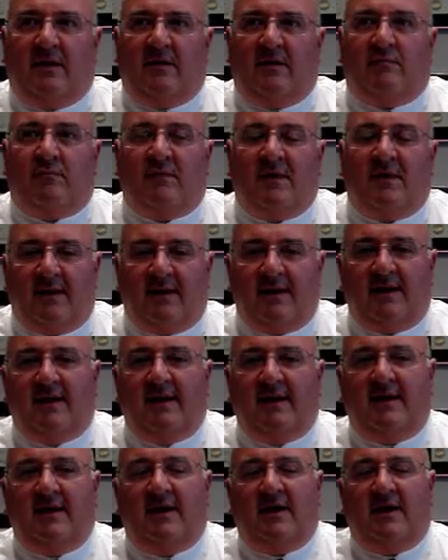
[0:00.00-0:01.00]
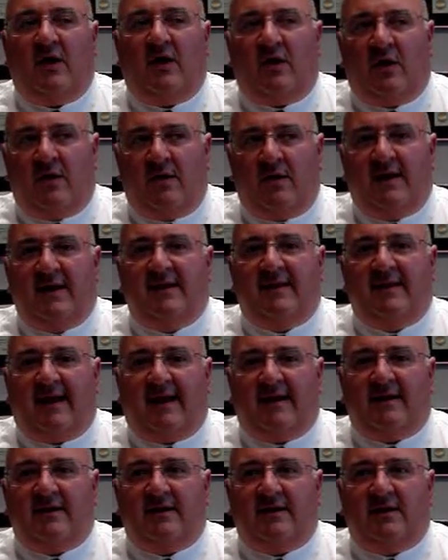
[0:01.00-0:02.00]
really hurting
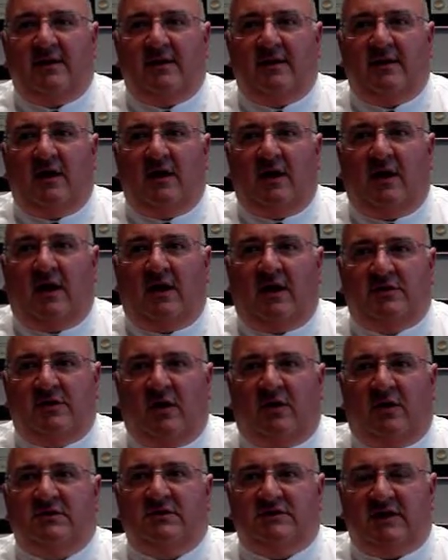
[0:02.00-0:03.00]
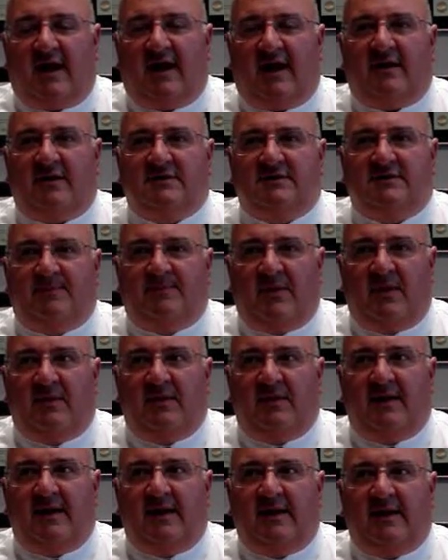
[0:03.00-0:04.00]
that adult child's
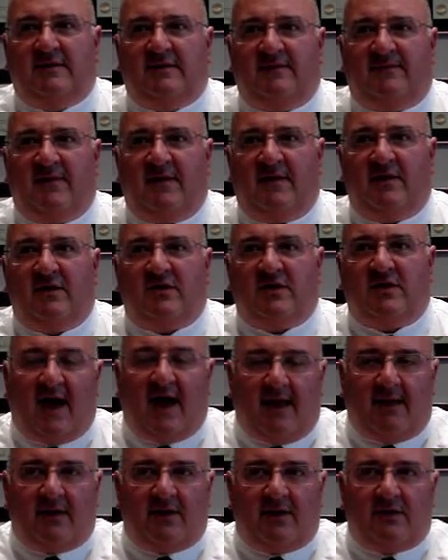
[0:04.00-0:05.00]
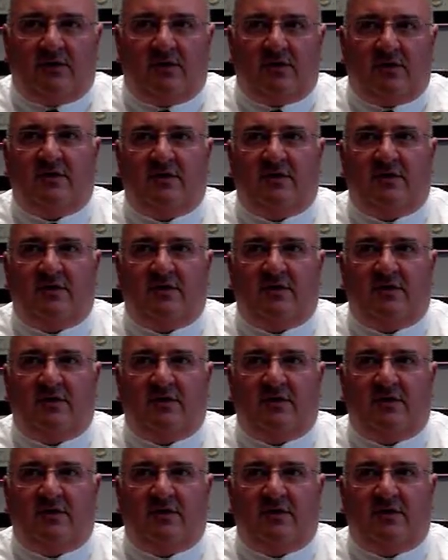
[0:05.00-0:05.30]
ability to finish college.